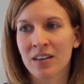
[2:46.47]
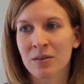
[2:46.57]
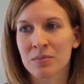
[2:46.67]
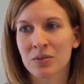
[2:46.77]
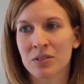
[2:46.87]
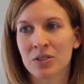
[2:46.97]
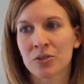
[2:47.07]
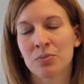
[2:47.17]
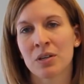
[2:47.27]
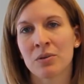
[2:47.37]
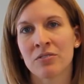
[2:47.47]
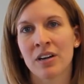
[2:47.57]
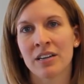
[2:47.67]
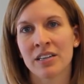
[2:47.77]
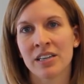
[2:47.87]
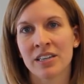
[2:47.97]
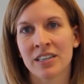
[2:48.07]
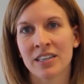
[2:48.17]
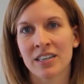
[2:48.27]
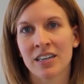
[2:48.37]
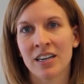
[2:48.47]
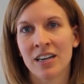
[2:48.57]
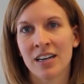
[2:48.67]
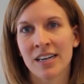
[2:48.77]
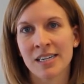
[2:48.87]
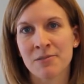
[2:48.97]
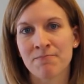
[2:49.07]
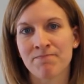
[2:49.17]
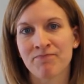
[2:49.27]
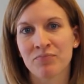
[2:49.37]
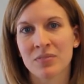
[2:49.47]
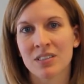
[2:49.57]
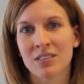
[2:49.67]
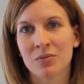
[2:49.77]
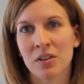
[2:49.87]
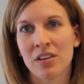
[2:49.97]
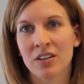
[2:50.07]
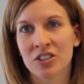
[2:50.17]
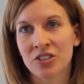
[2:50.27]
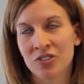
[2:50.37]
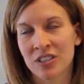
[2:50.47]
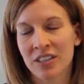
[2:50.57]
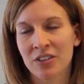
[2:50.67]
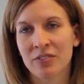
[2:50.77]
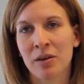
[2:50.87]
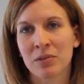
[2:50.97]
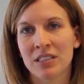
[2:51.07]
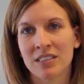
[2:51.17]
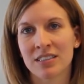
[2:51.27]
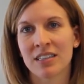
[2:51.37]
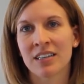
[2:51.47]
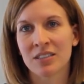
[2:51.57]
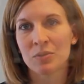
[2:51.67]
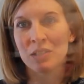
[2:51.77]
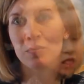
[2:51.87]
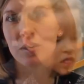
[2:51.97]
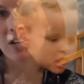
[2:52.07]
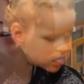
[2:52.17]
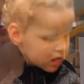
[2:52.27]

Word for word: Um, so it's a group that we run here um, with young children and their families, and we work